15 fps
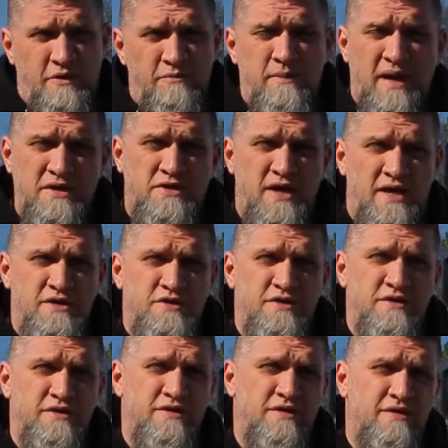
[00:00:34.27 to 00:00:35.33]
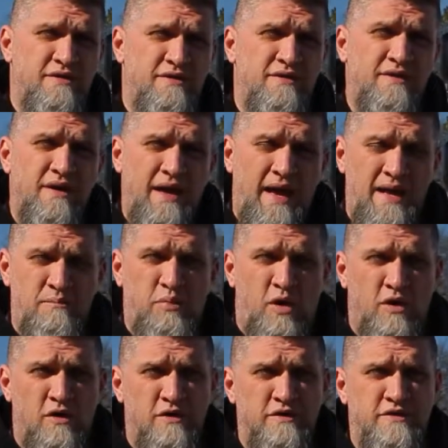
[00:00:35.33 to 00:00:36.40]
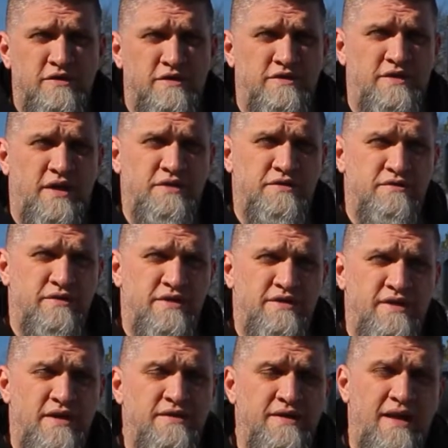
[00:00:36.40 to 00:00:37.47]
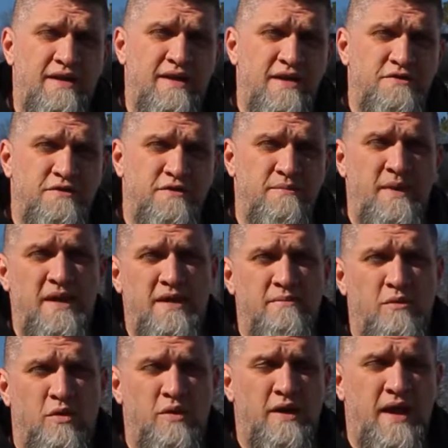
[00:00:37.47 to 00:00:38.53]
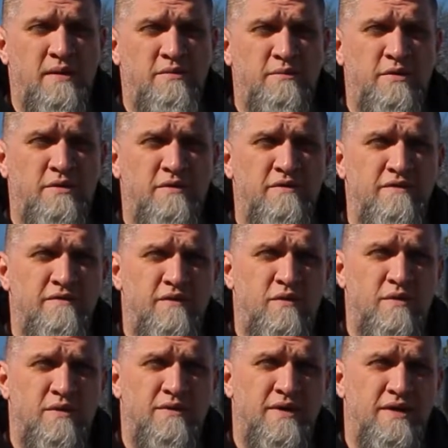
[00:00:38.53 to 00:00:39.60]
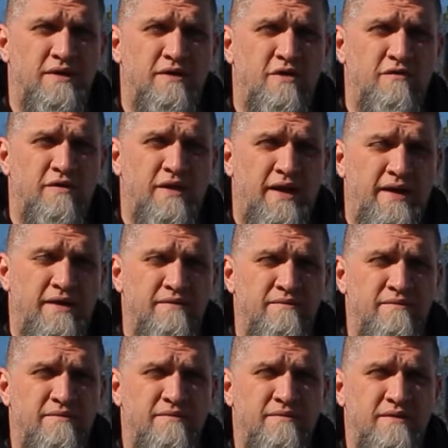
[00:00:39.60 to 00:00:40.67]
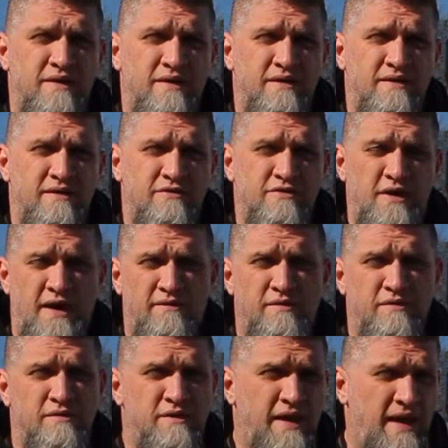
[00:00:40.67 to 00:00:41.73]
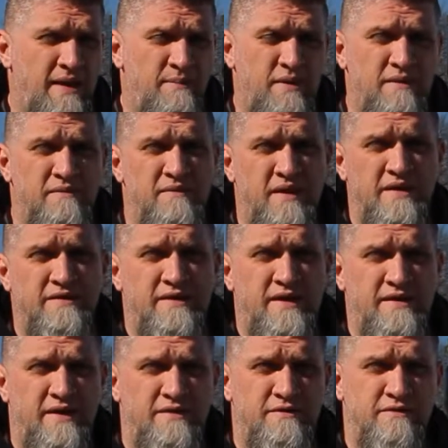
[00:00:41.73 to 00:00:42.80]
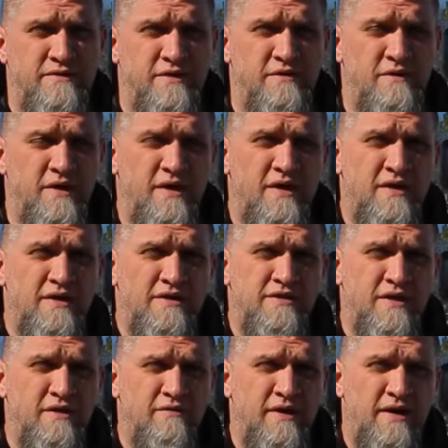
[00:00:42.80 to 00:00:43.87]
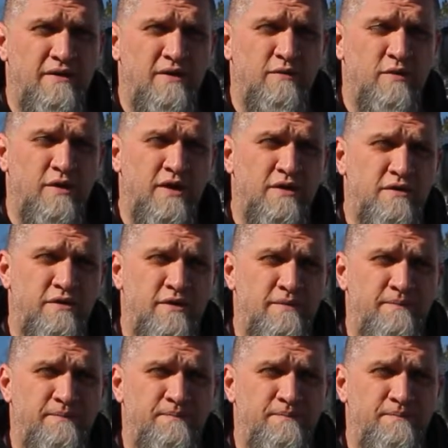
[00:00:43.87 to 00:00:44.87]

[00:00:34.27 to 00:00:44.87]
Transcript: make changes, add parts, accessories, things of that nature to make it more capable for overland travel, camping, things of that nature. So stick around and we'll get to it.